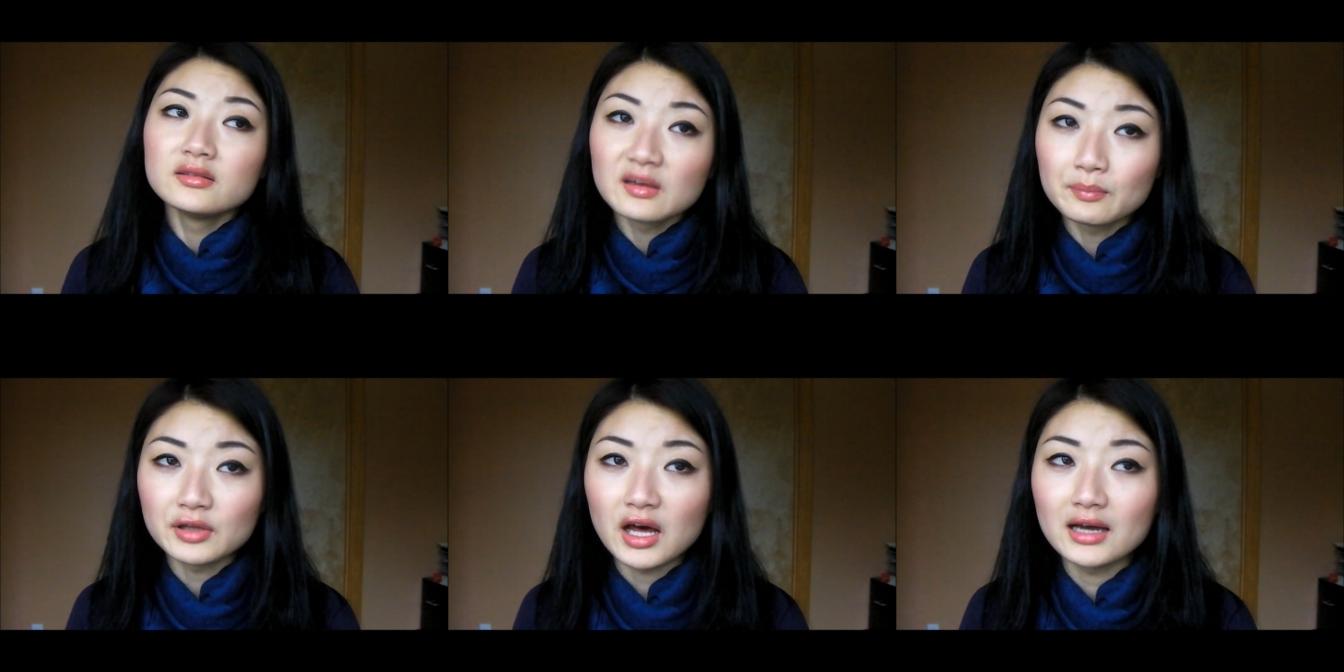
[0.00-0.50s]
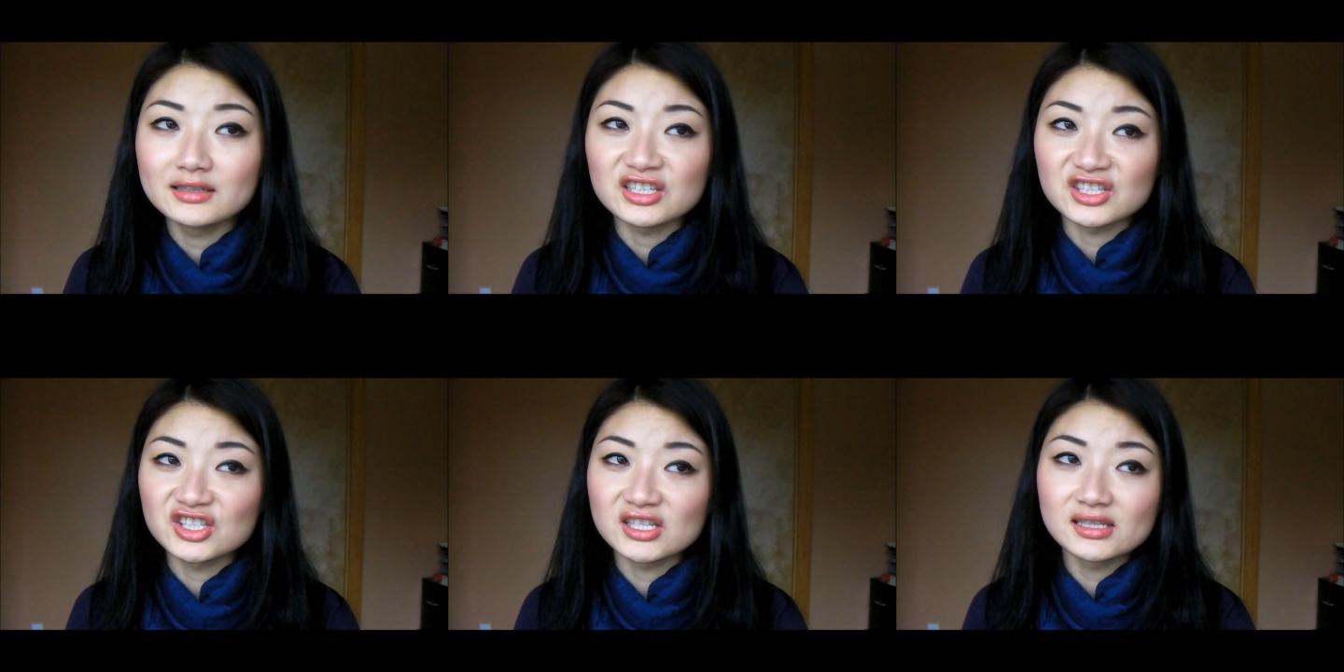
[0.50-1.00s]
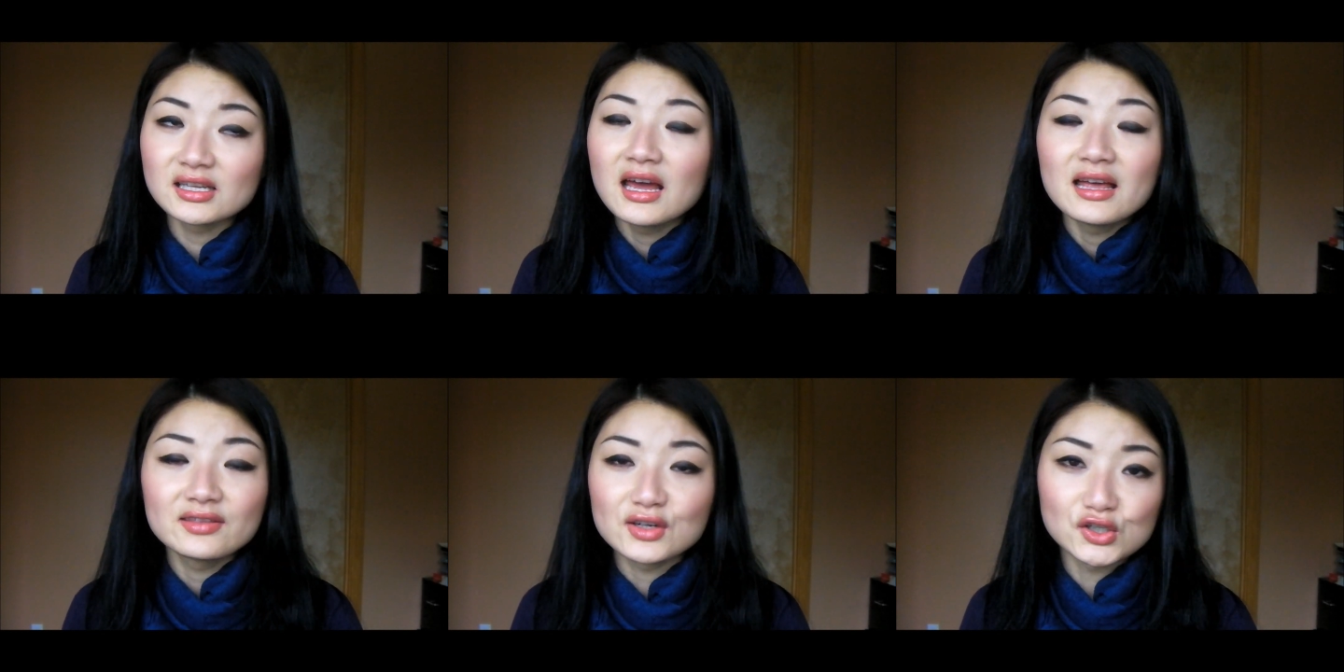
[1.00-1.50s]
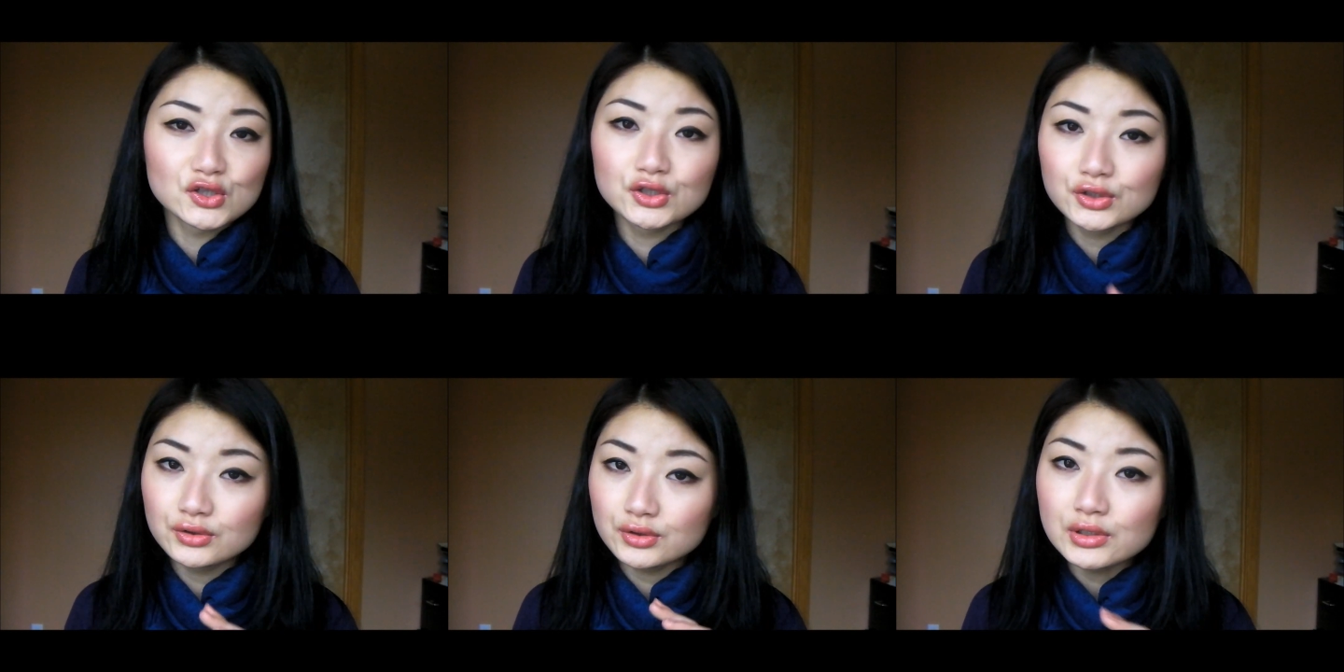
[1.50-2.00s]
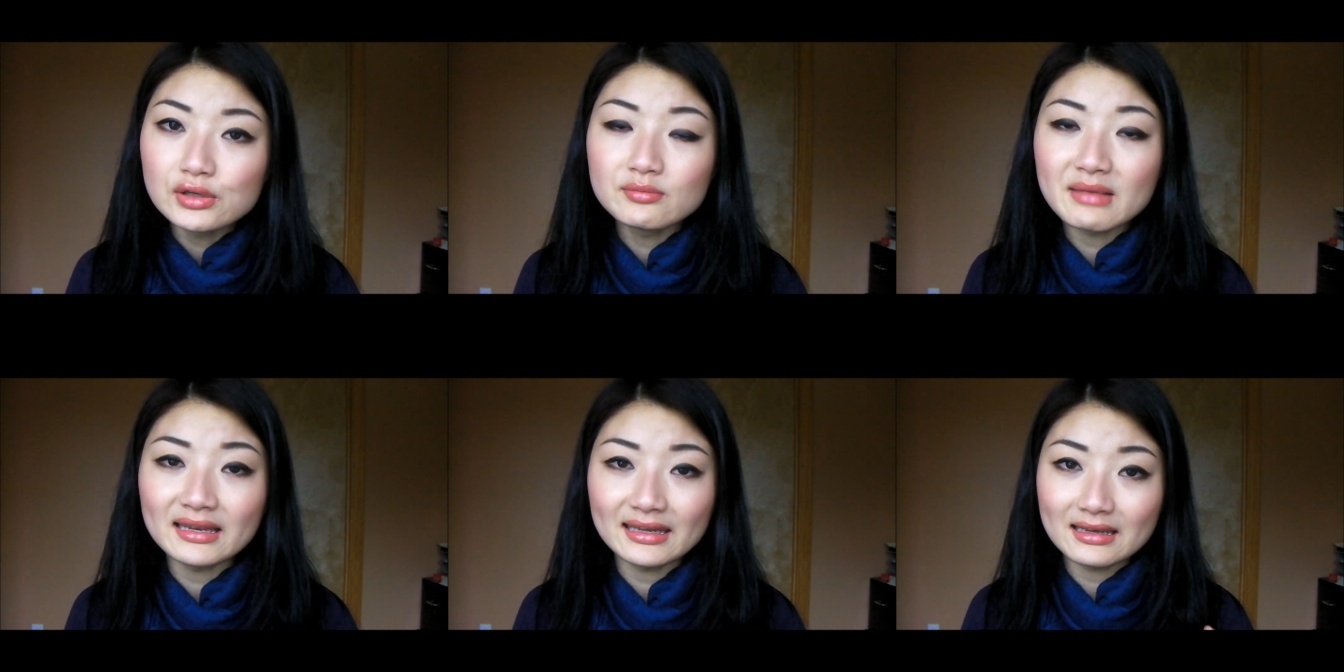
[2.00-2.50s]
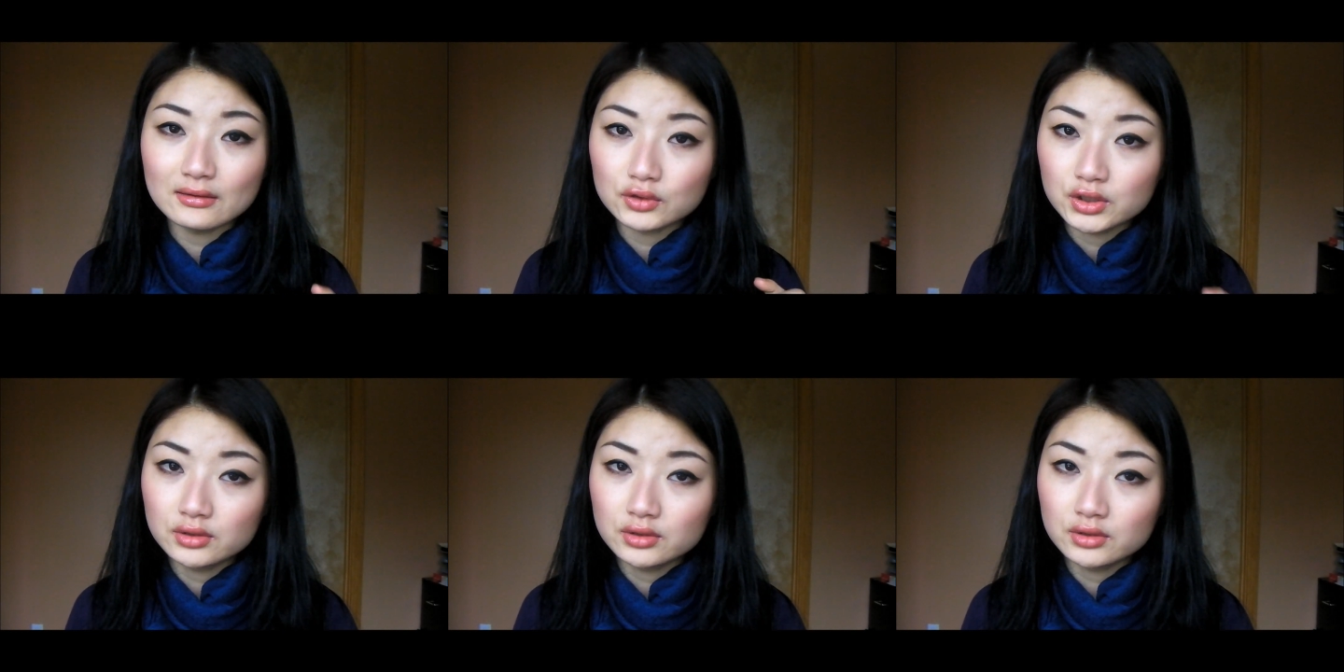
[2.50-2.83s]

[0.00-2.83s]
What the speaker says: The blonde is just, there's too many